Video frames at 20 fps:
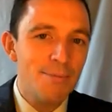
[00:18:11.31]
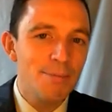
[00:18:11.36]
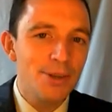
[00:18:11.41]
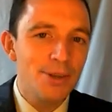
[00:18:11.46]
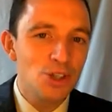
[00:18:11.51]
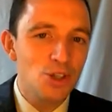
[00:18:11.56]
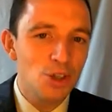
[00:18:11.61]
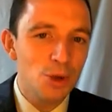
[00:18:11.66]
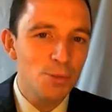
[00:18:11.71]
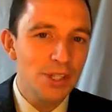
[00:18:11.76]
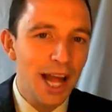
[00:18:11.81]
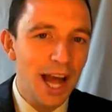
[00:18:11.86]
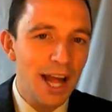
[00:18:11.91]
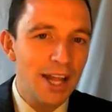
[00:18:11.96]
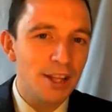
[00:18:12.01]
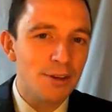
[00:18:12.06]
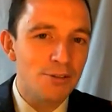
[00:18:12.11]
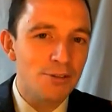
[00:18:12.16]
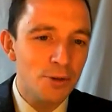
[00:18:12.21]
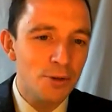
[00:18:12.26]

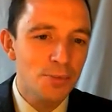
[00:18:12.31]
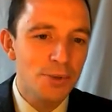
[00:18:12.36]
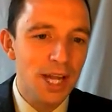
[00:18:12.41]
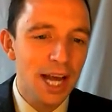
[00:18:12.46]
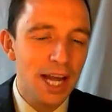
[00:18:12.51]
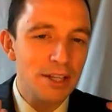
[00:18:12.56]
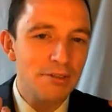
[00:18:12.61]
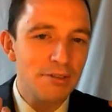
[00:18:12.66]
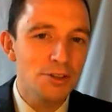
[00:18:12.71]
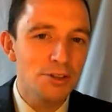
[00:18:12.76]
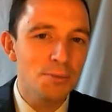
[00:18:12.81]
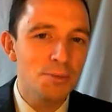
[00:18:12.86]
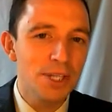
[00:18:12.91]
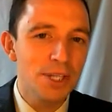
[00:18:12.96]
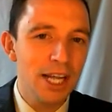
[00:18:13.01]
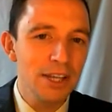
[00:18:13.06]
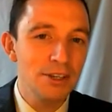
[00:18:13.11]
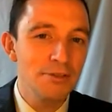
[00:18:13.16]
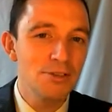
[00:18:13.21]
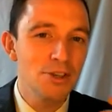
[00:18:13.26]
substantive, substantive, substantive.